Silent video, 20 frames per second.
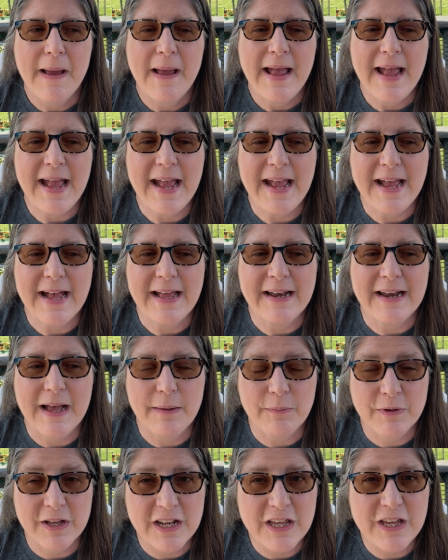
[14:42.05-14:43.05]
And
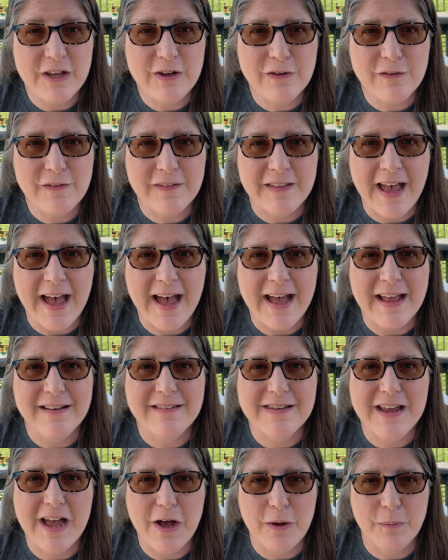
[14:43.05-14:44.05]
I'm gonna use that
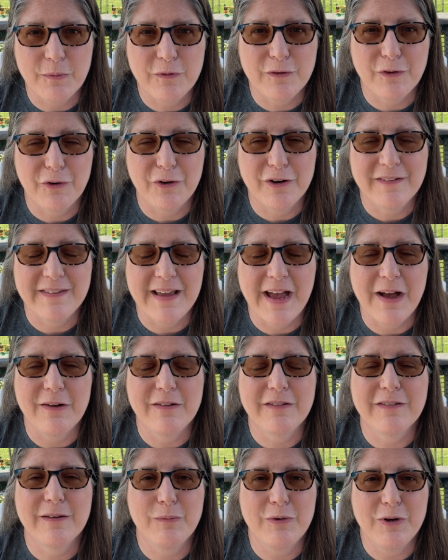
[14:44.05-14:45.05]
to help source
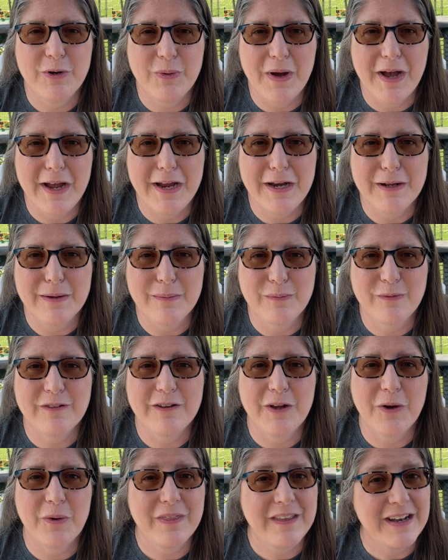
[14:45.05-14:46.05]
out some new items.
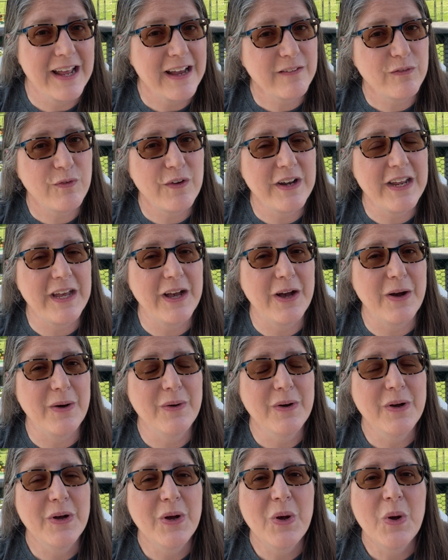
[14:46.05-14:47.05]
So the next video
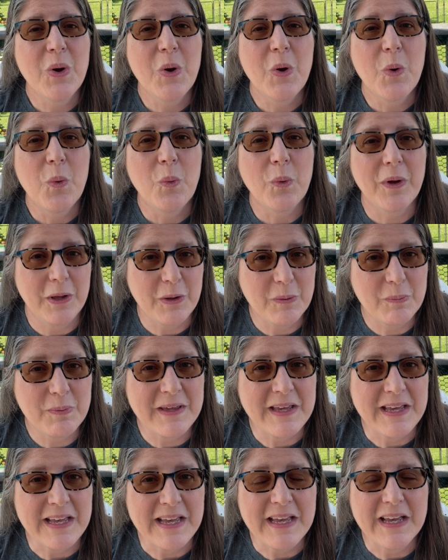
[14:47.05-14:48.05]
will
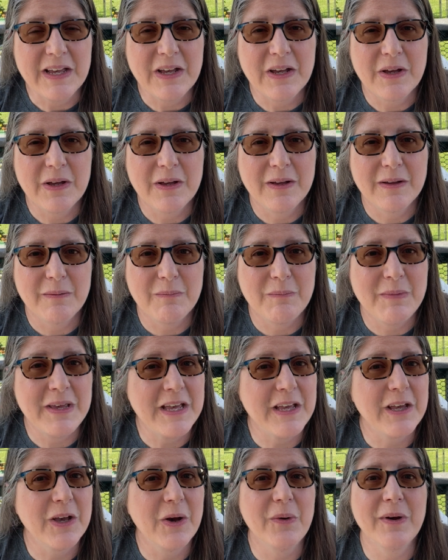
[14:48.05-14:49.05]
be me
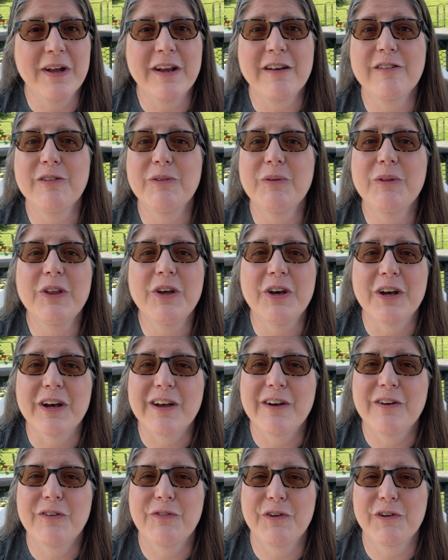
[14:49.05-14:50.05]
going to look
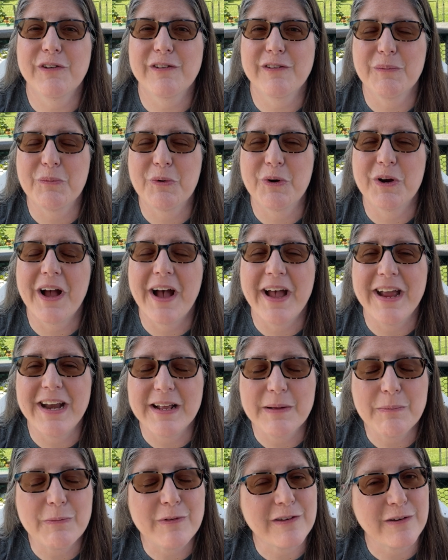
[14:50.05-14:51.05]
for some more
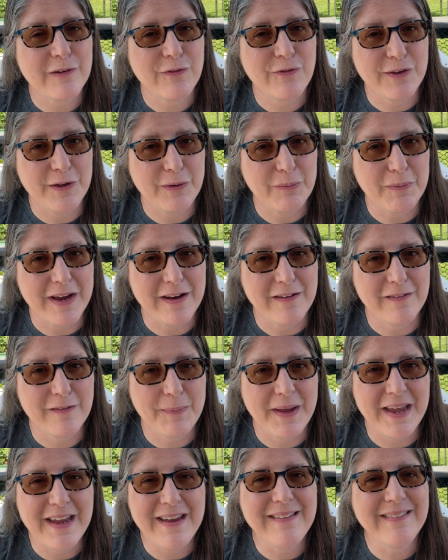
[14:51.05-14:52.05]
items to fill my
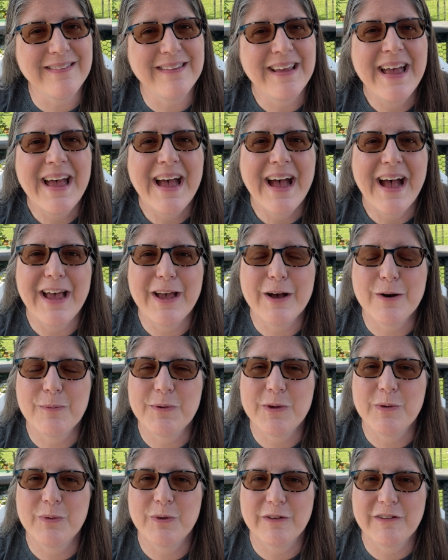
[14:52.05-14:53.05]
space. I hope
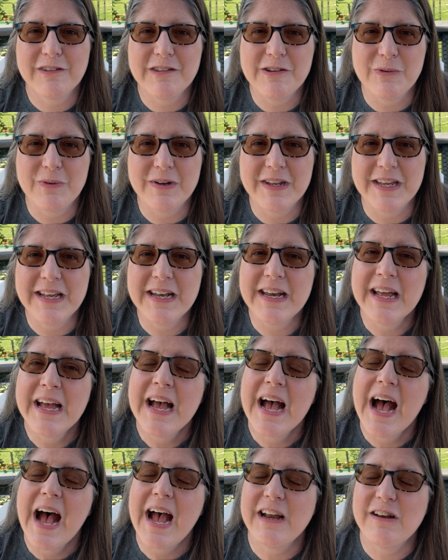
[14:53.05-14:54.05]
you will tune in.
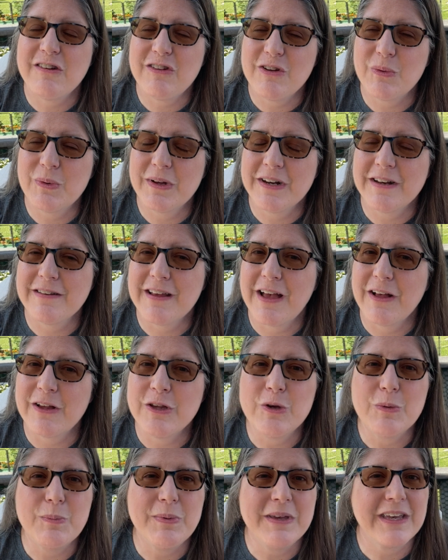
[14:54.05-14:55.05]
I do want to tell
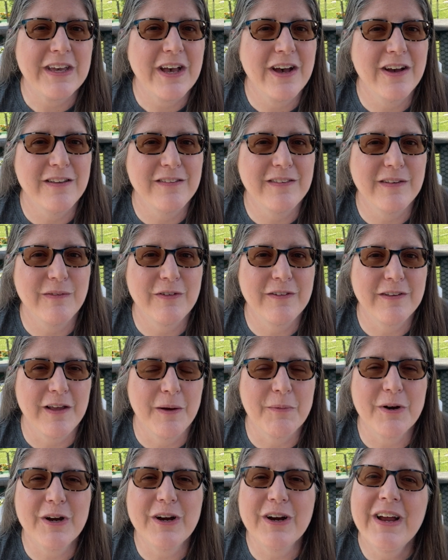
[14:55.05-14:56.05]
you, because of
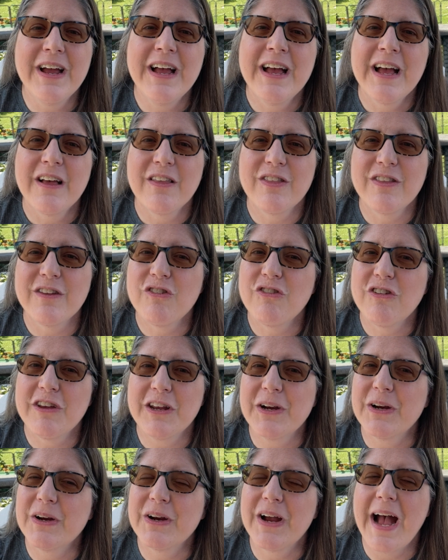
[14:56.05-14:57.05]
summer this
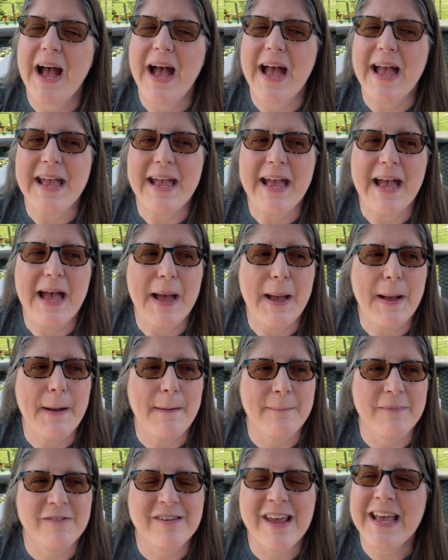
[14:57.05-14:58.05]
year, I
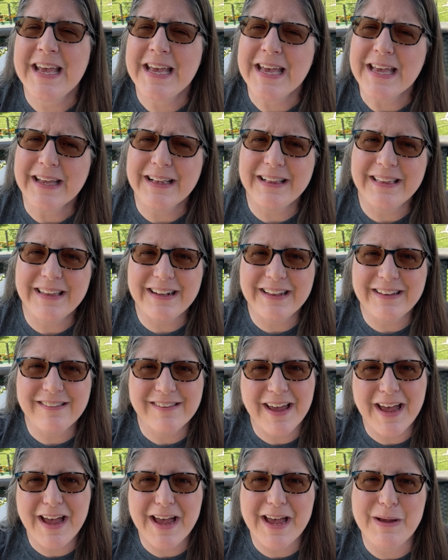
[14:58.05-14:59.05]
am taking a little
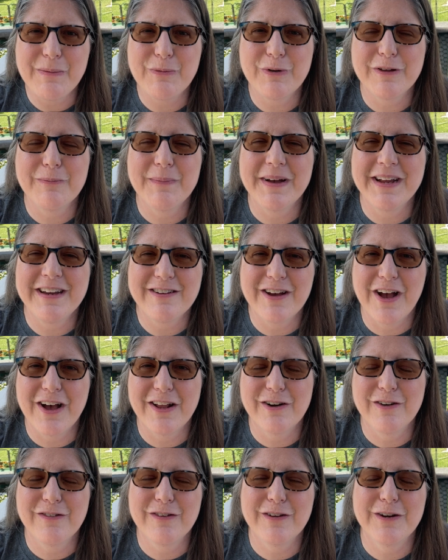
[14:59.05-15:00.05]
time with my
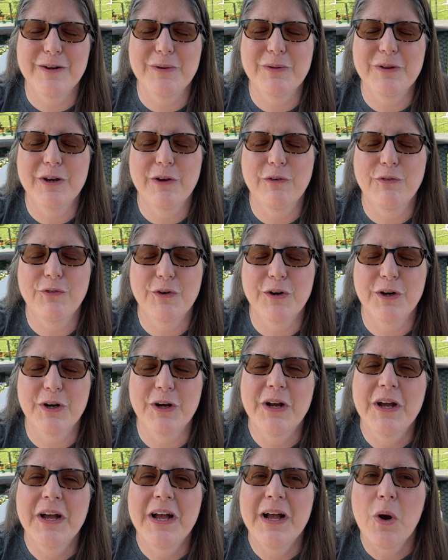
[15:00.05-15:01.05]
daughter, so don't look for
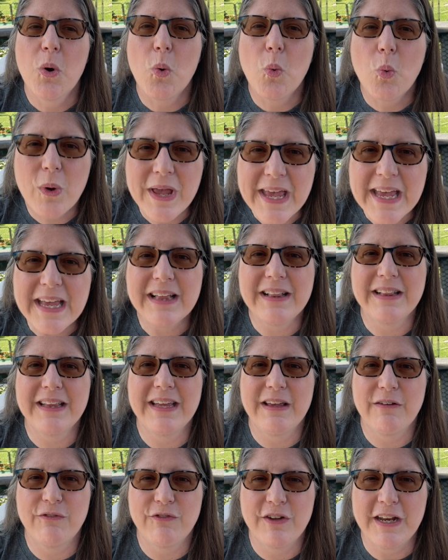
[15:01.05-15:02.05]

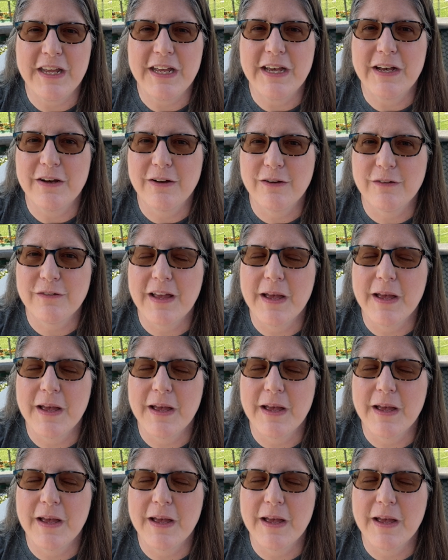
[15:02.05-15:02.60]
weekly videos.